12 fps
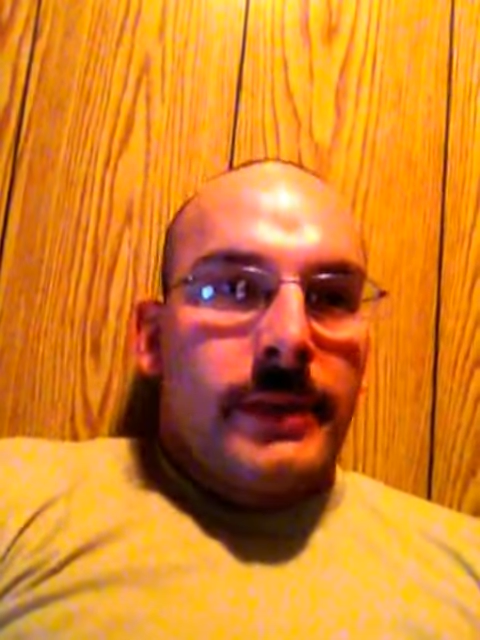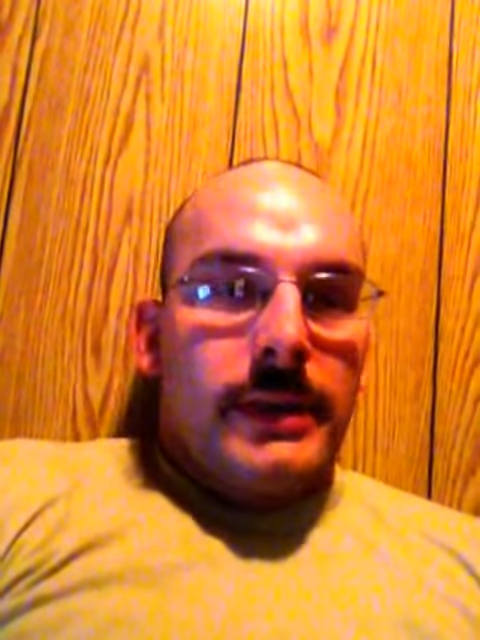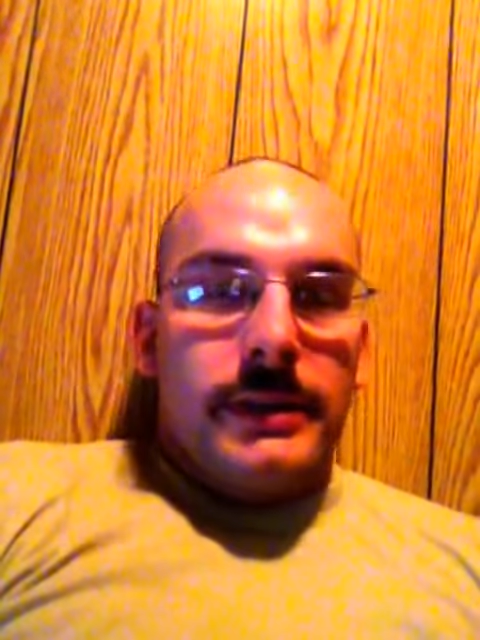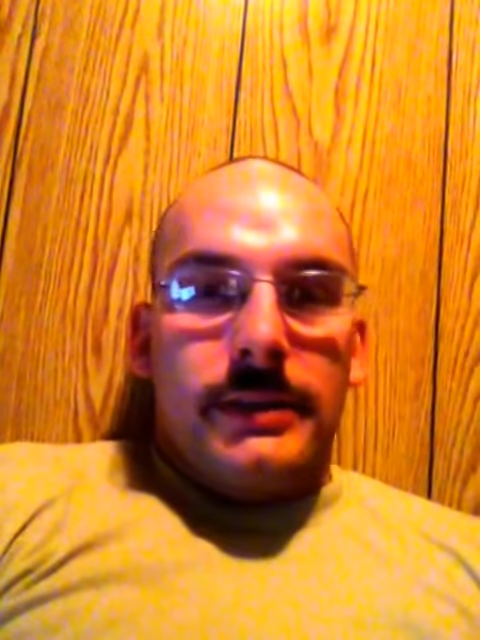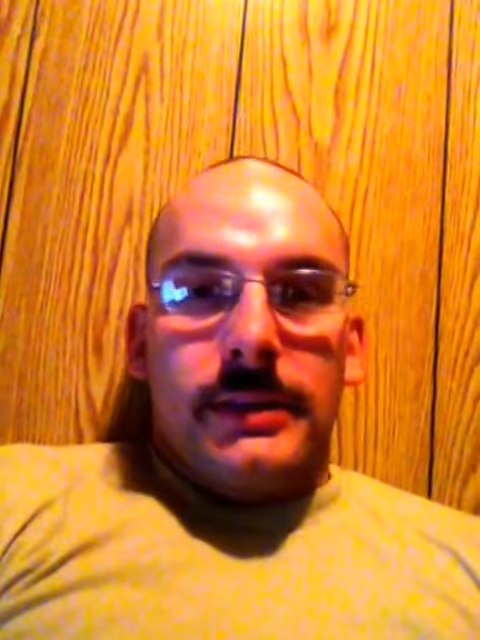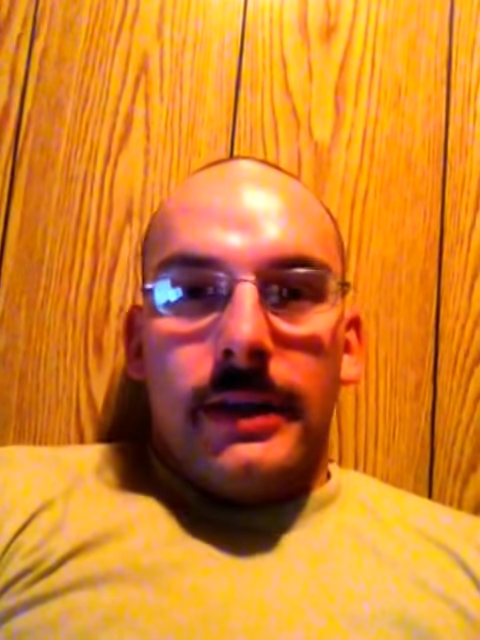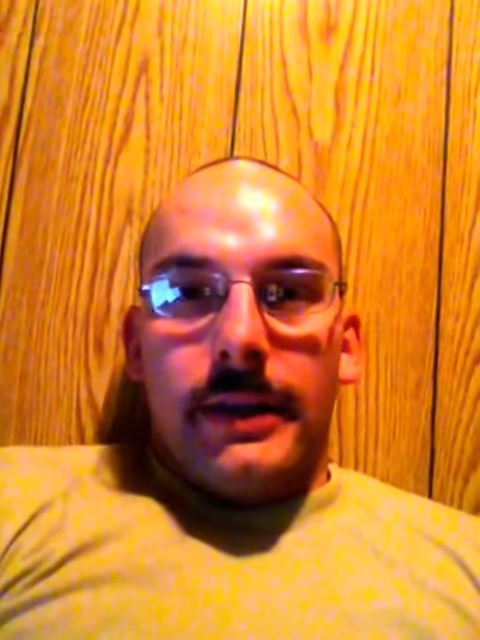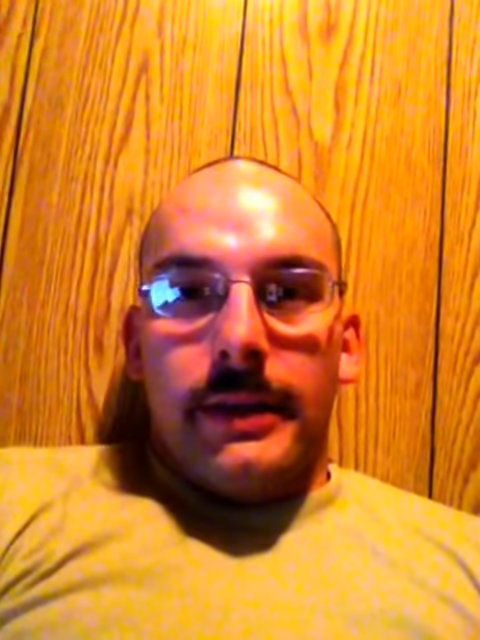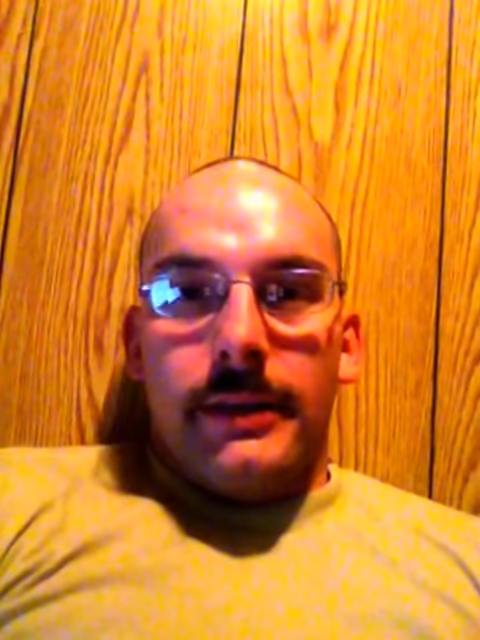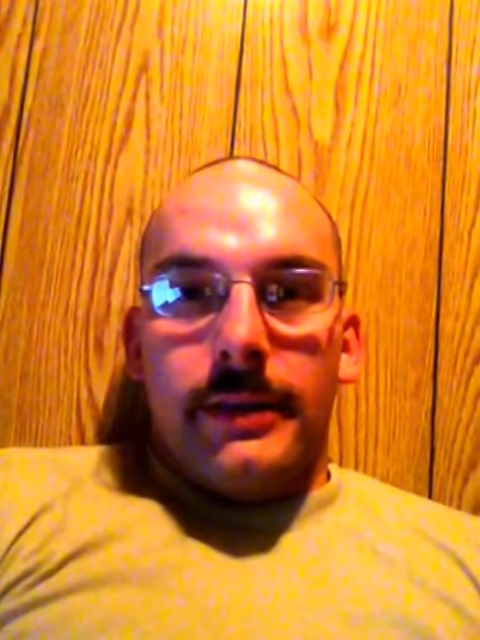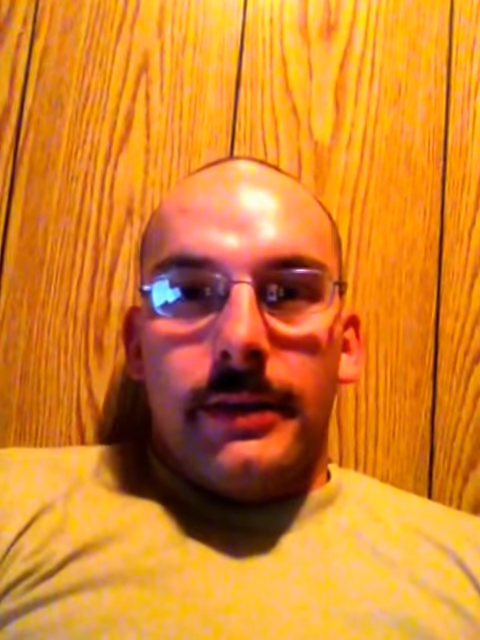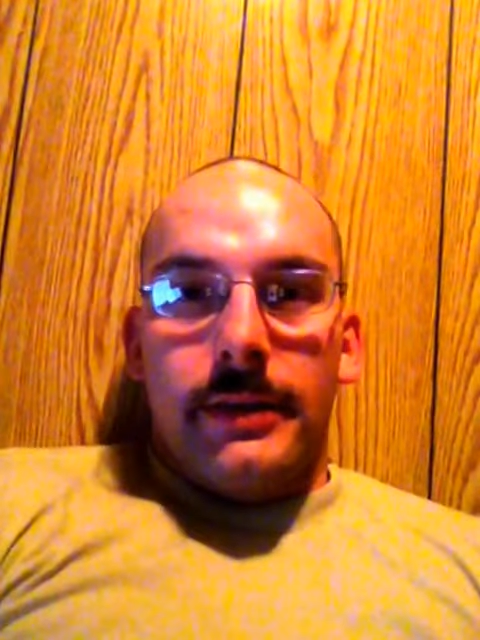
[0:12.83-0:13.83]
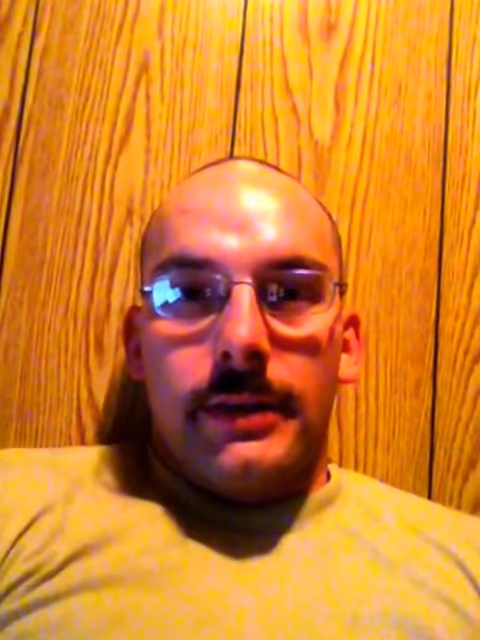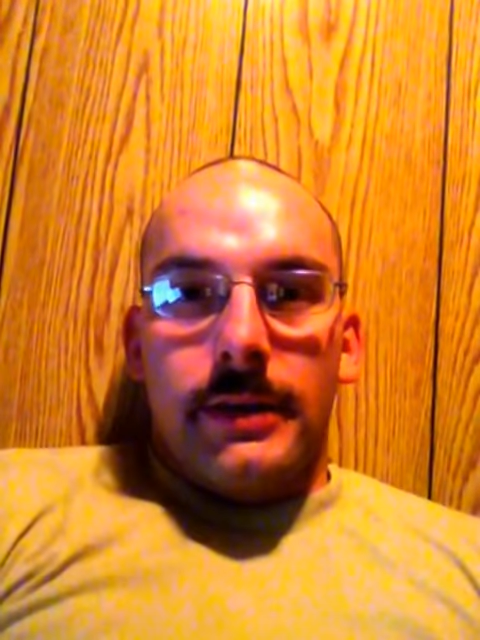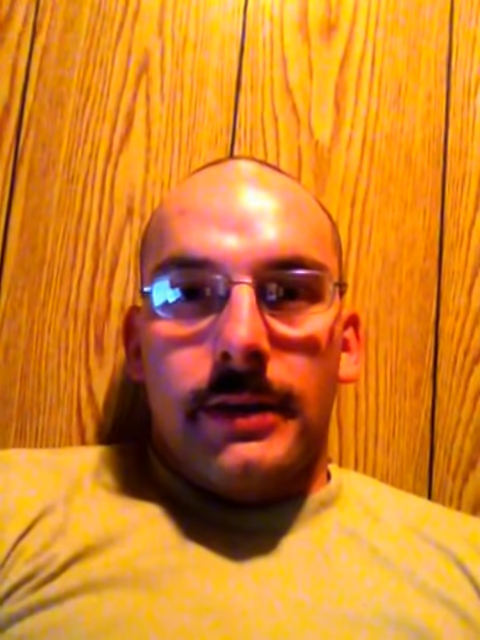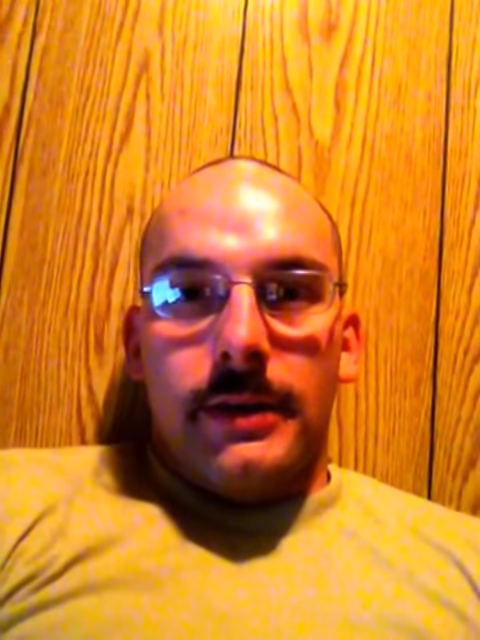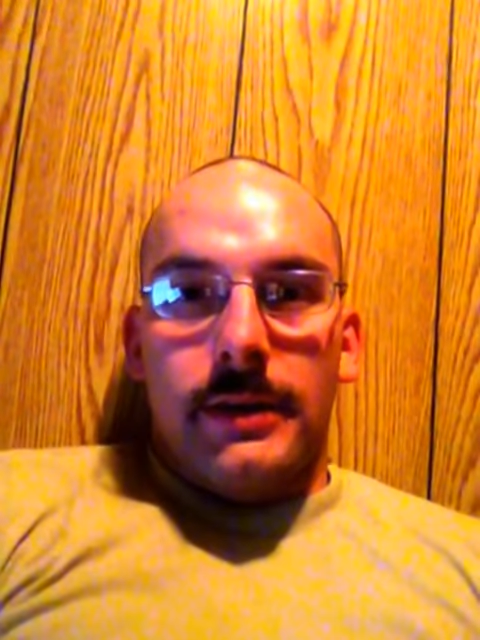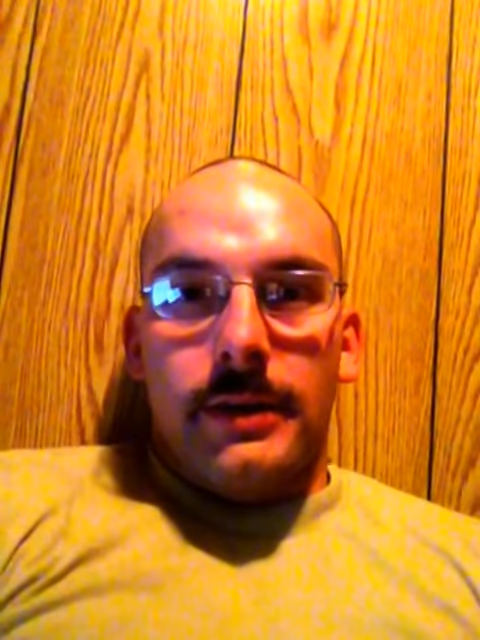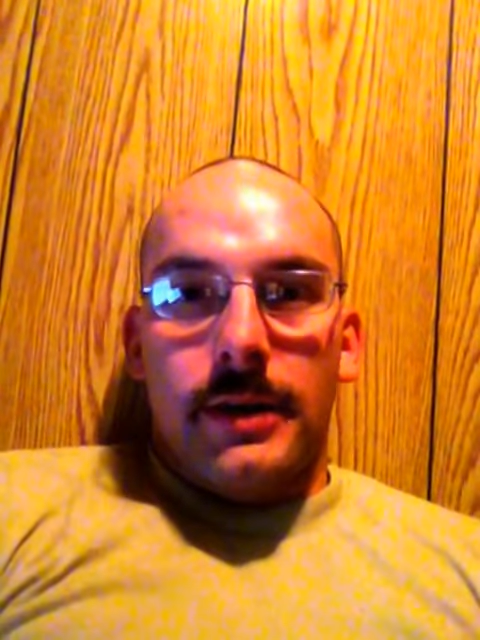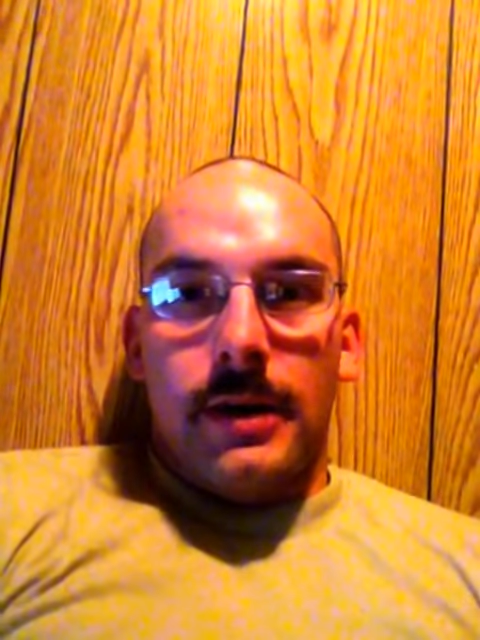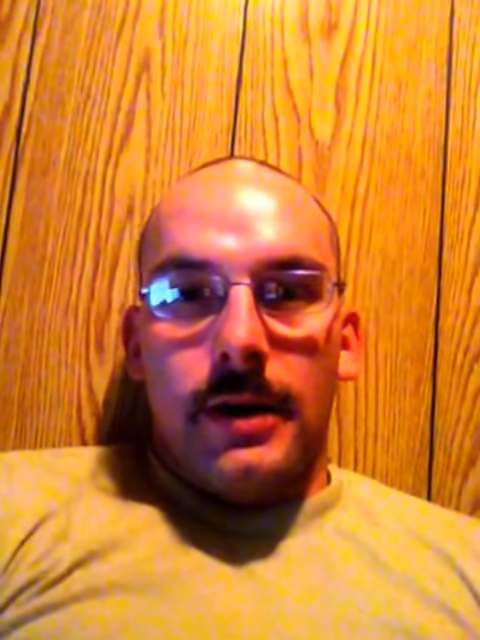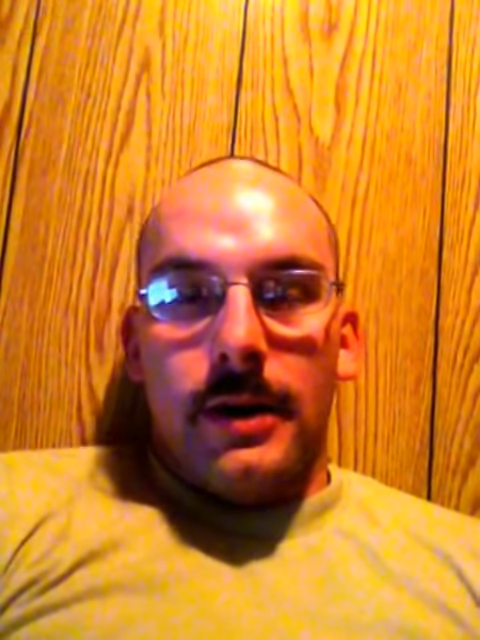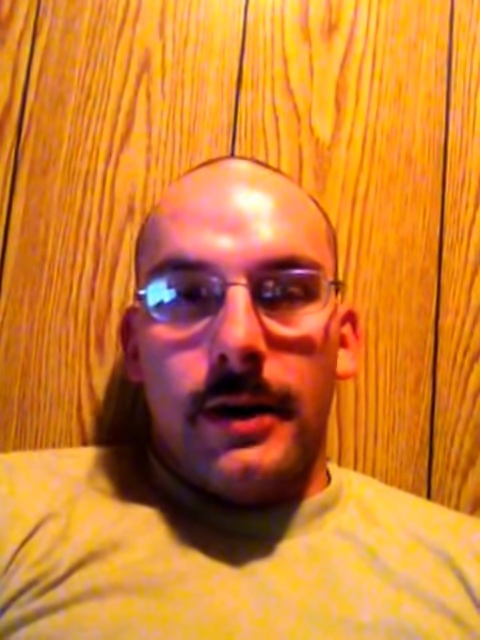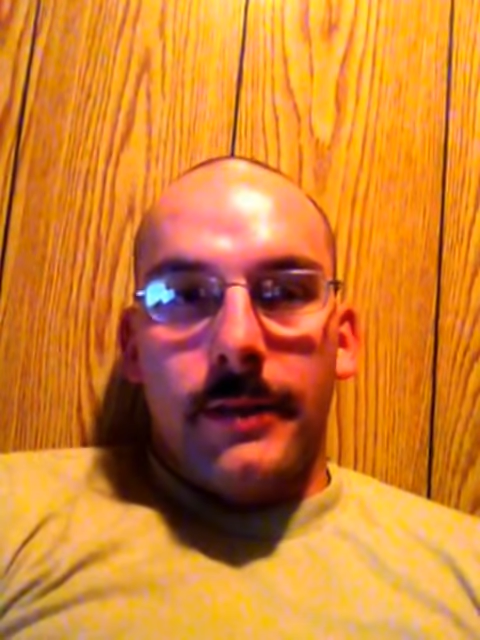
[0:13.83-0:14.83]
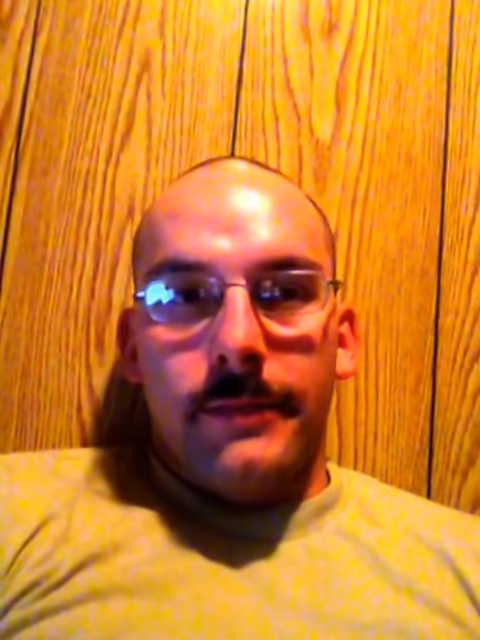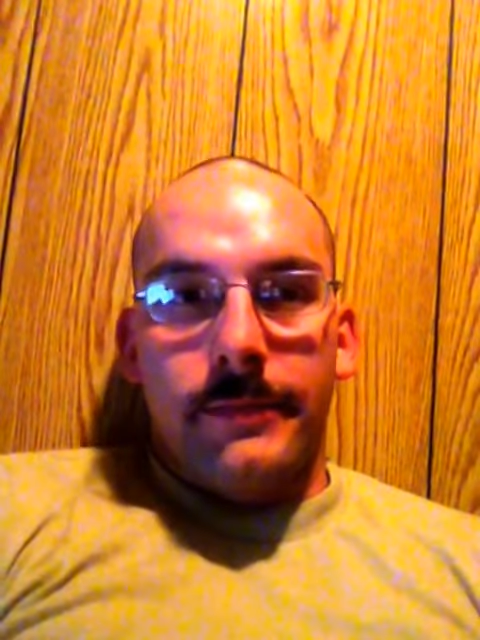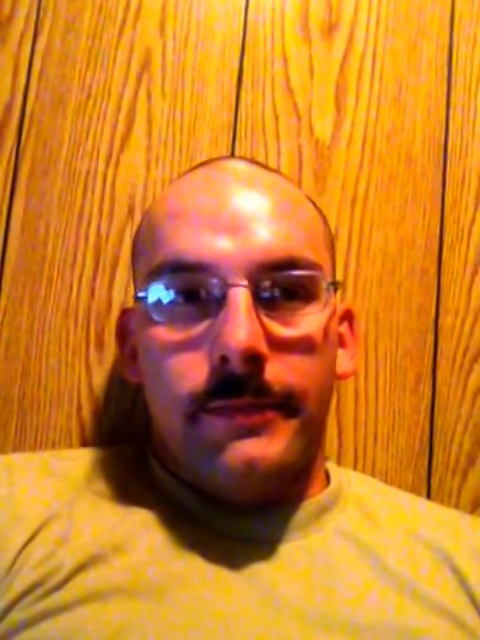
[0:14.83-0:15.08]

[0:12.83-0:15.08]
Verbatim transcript: is taking the uh,